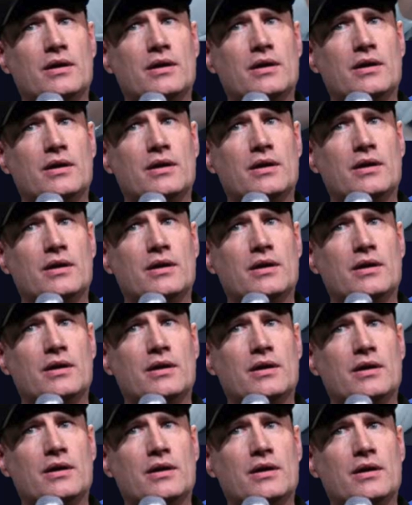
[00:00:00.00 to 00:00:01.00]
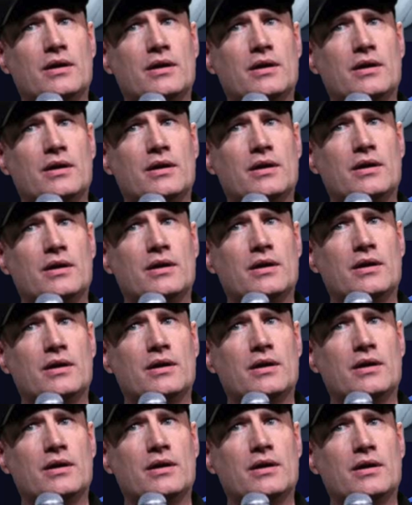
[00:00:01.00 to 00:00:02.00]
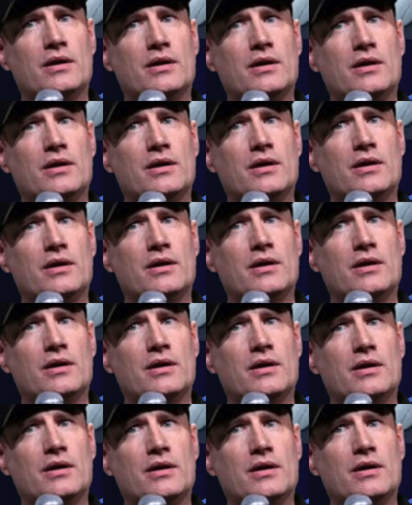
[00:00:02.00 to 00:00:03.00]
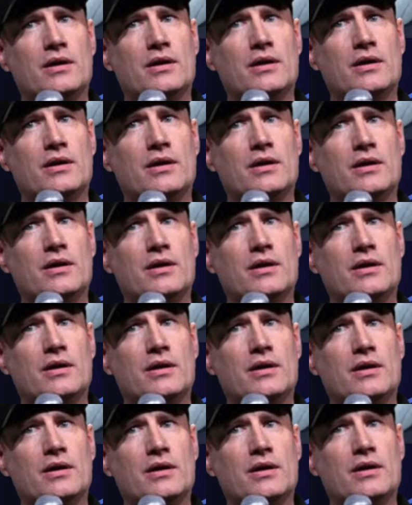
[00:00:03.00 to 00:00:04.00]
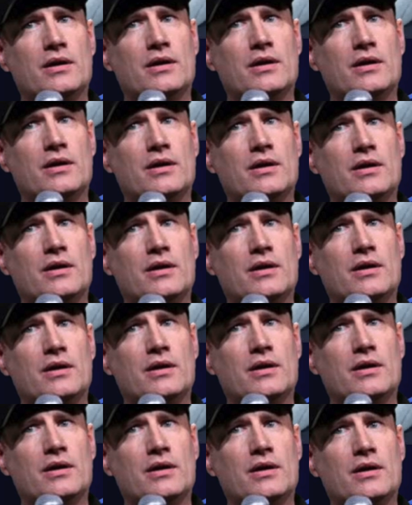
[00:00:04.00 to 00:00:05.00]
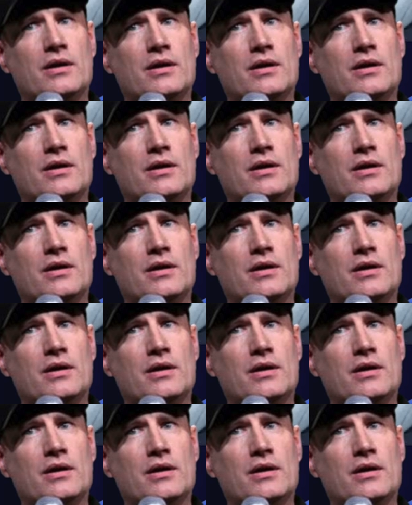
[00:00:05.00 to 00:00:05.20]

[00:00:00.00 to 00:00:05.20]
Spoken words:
[no speech]